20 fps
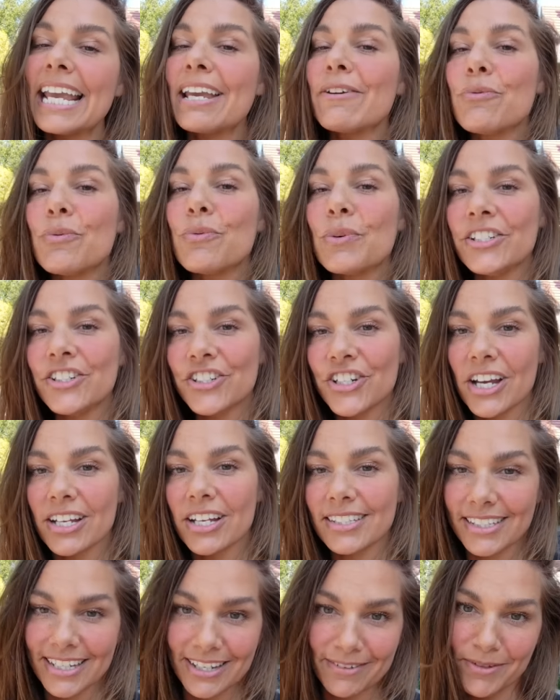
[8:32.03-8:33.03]
if we
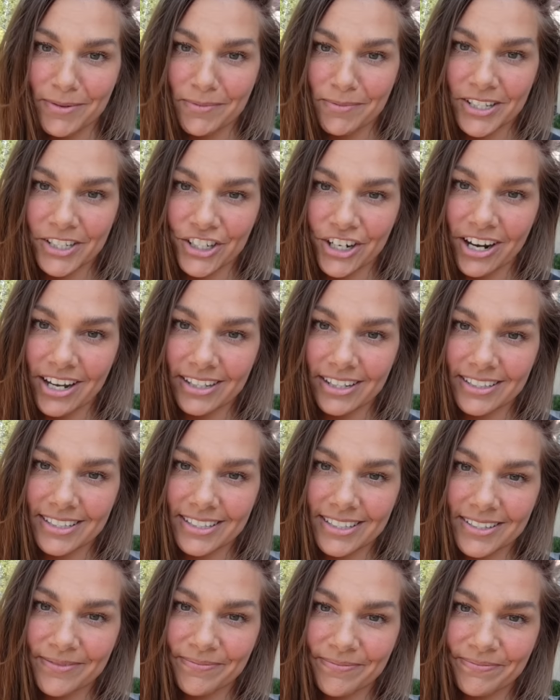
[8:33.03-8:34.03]
just give them the
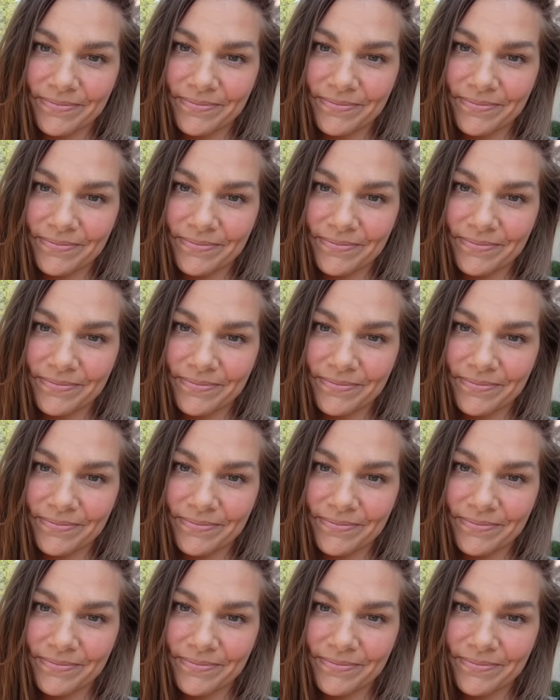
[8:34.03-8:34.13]
chance.